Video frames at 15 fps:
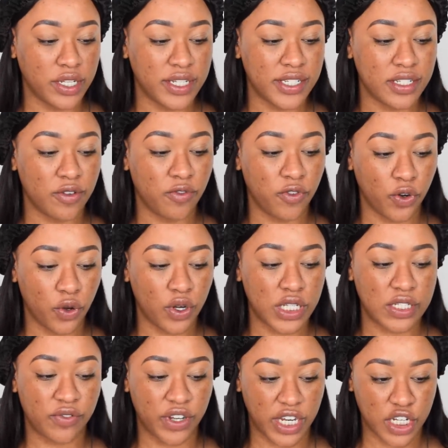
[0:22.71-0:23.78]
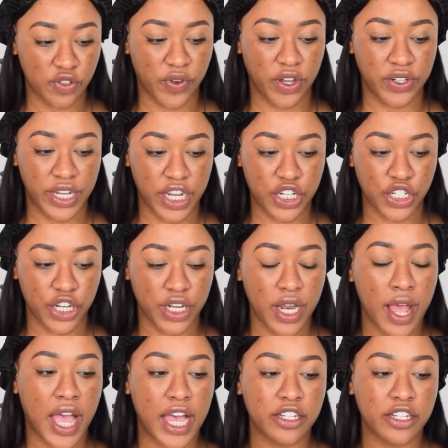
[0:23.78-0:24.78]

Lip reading: This is the Flawless Finish foundation.